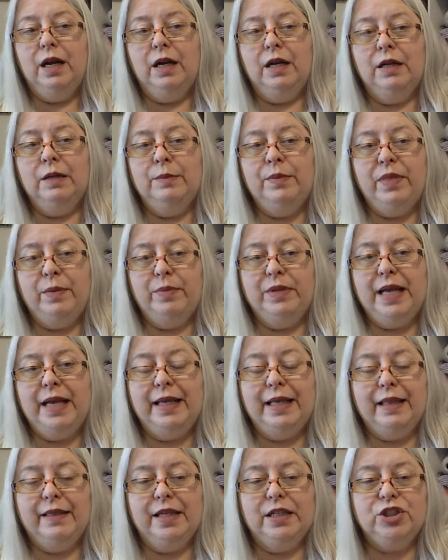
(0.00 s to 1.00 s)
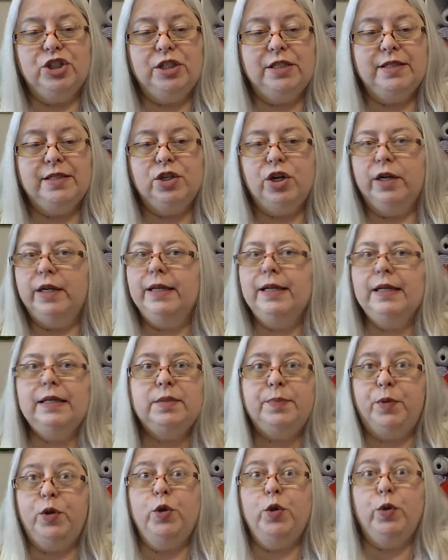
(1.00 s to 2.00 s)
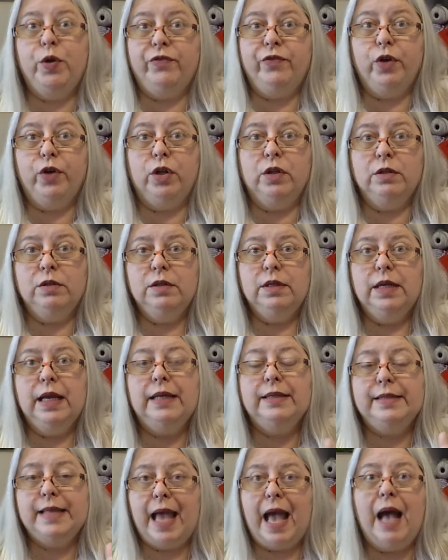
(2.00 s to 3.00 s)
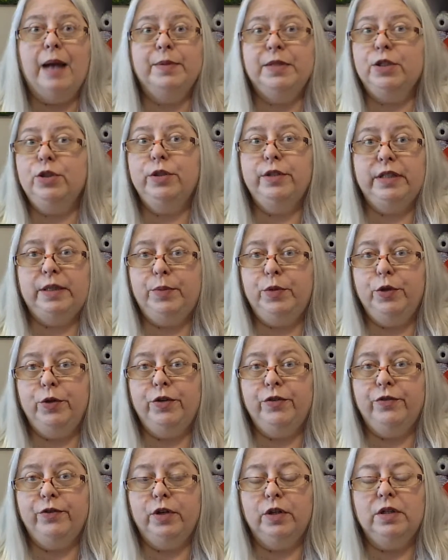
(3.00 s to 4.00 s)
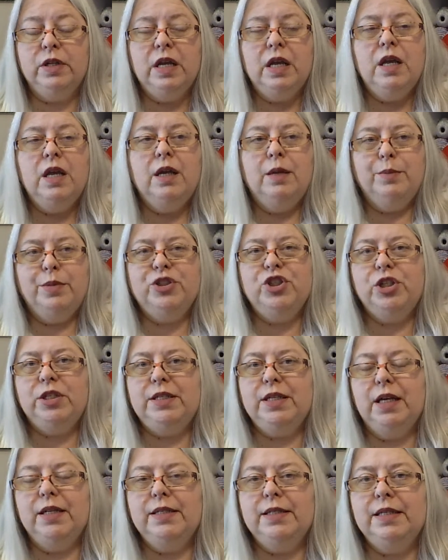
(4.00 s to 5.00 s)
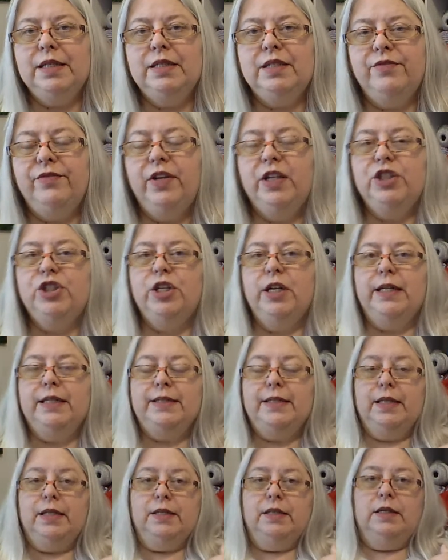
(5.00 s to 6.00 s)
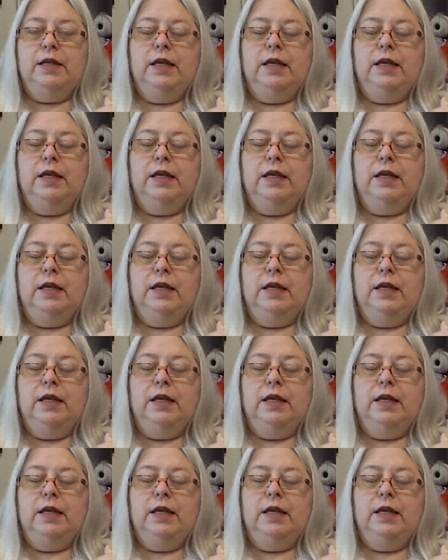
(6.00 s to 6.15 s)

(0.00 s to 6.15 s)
The blanket that she started, it's beautiful. It's absolutely beautiful, but she does need to finish it. It's